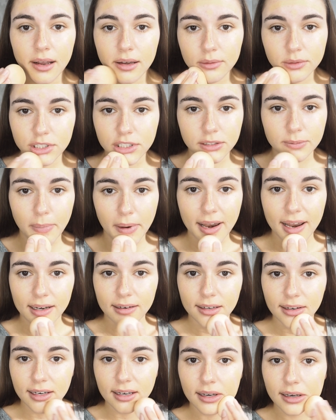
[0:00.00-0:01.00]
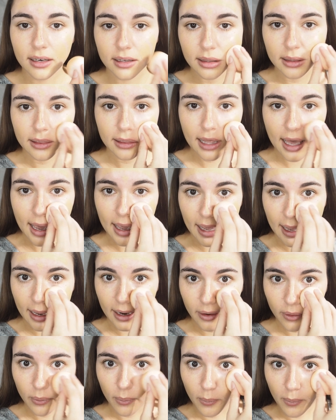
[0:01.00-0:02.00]
I'm just blending that
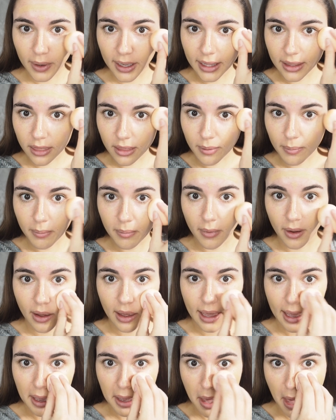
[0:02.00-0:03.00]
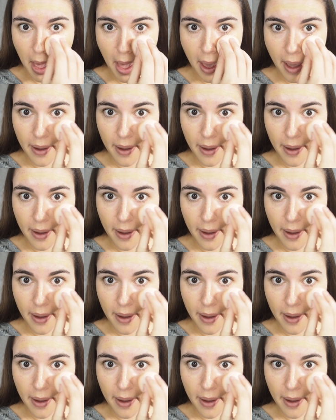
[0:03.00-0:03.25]
in with my